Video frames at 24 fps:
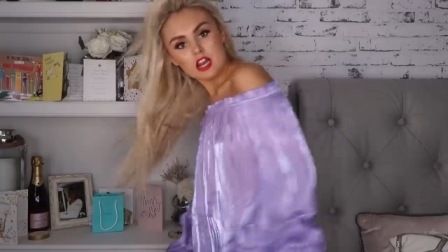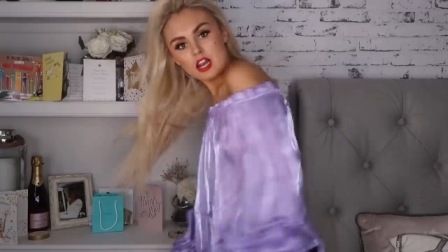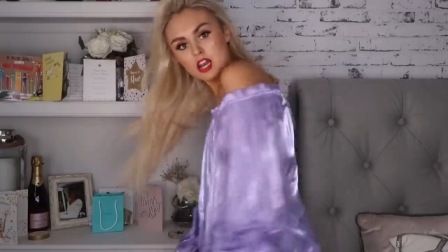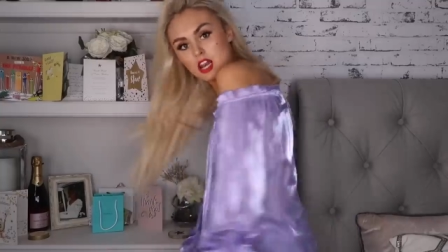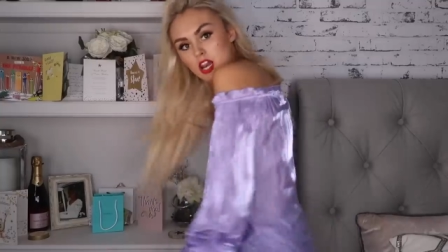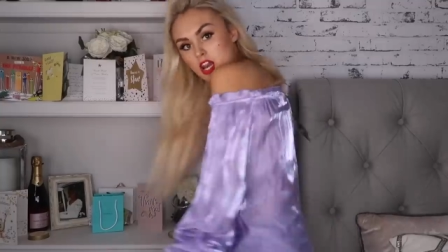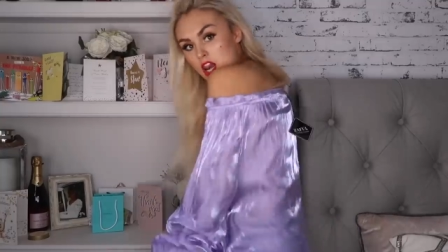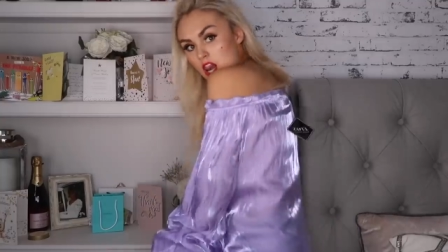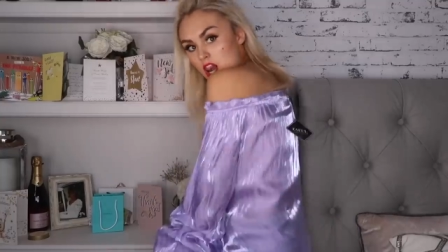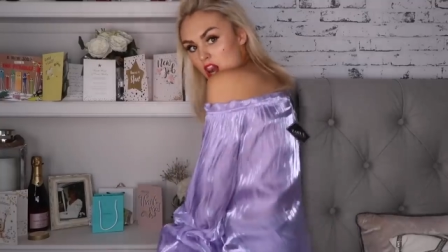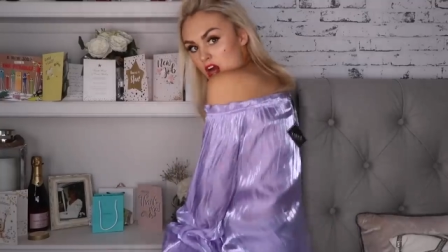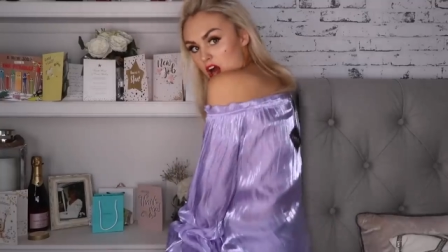
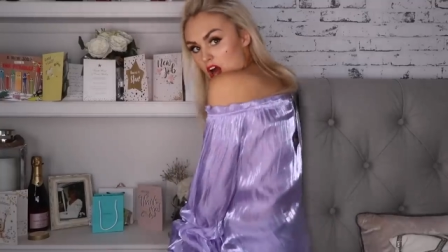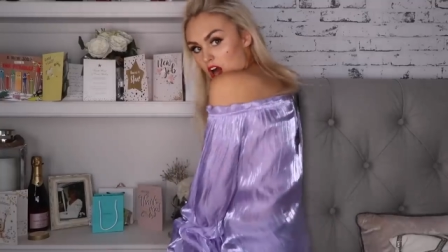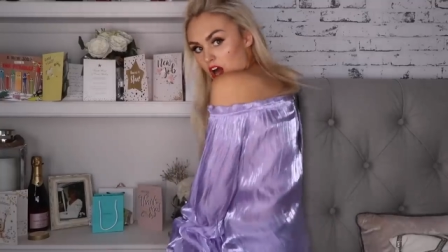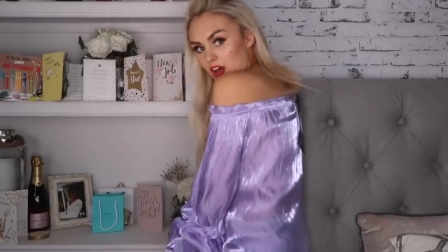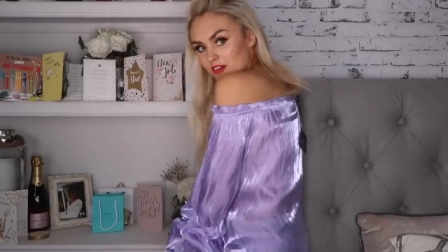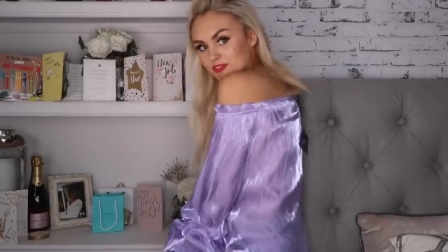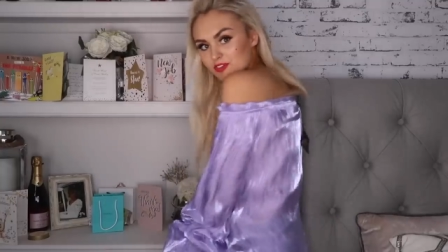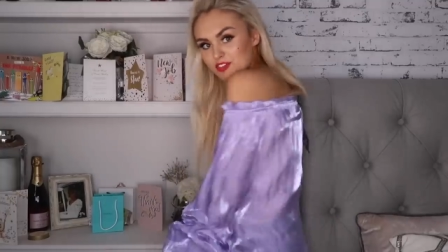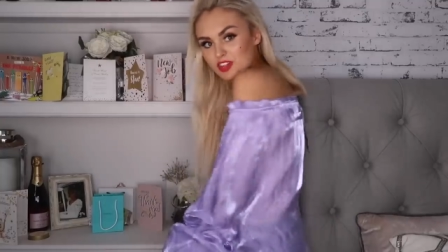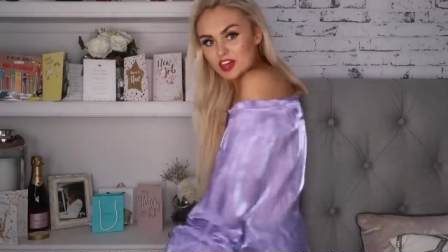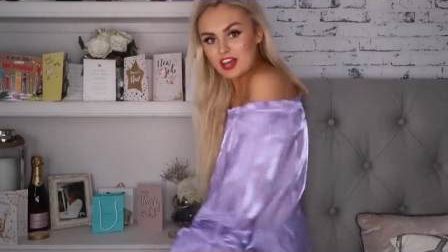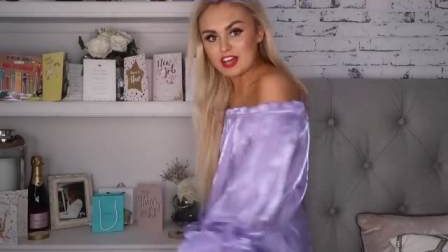
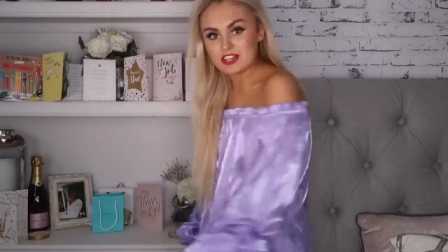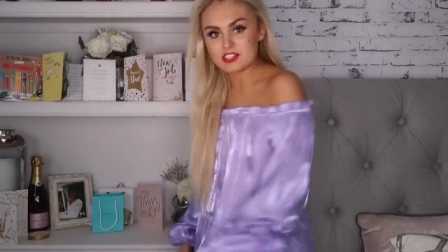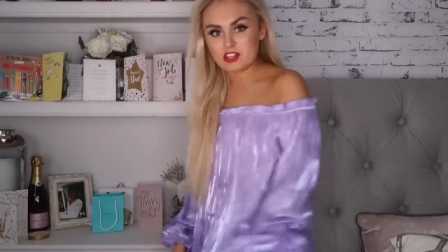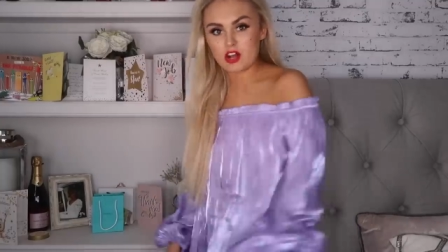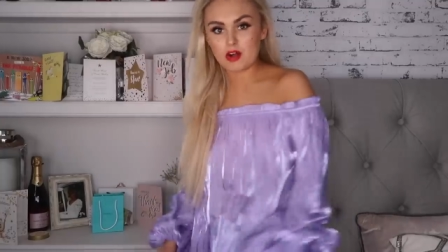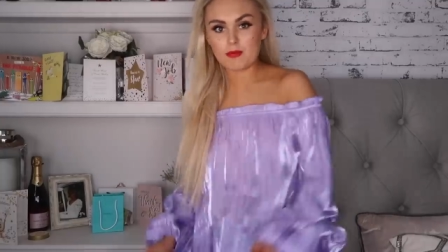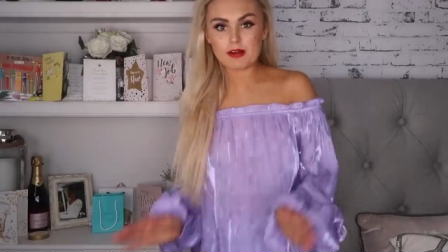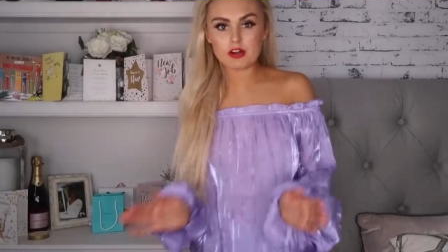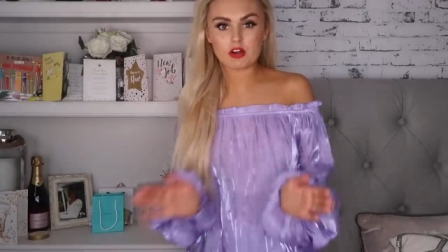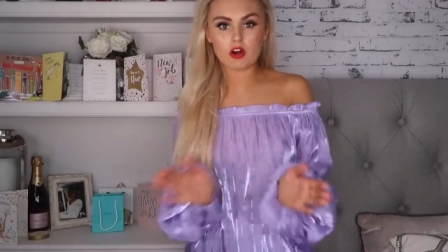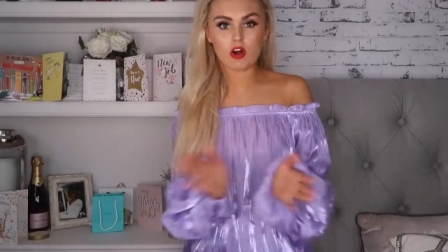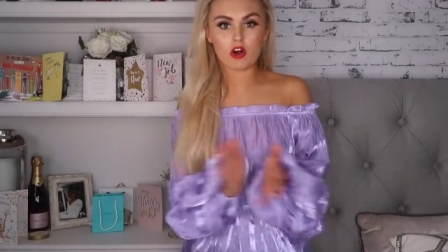love this
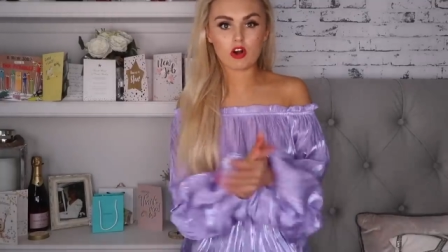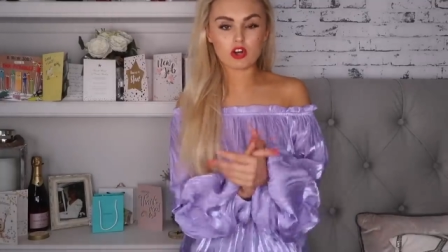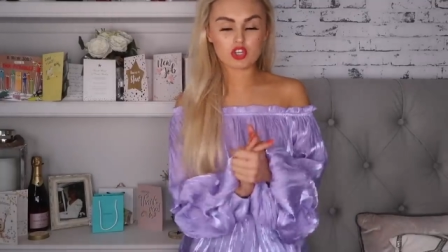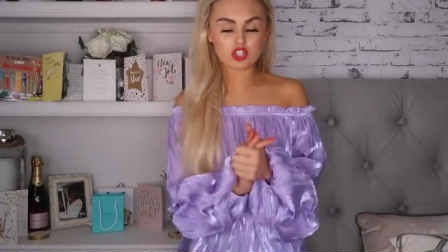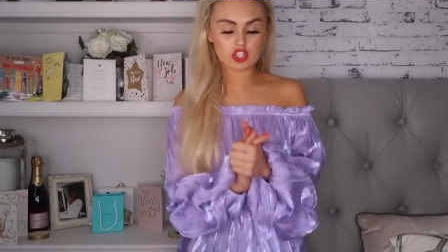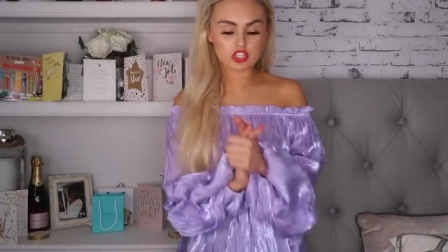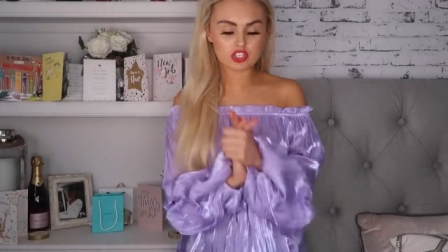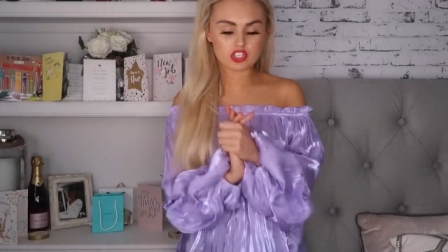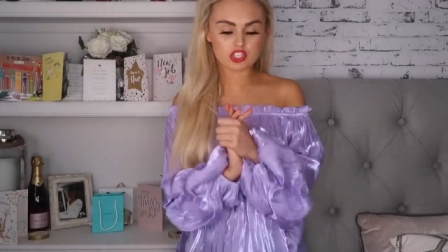oh my gosh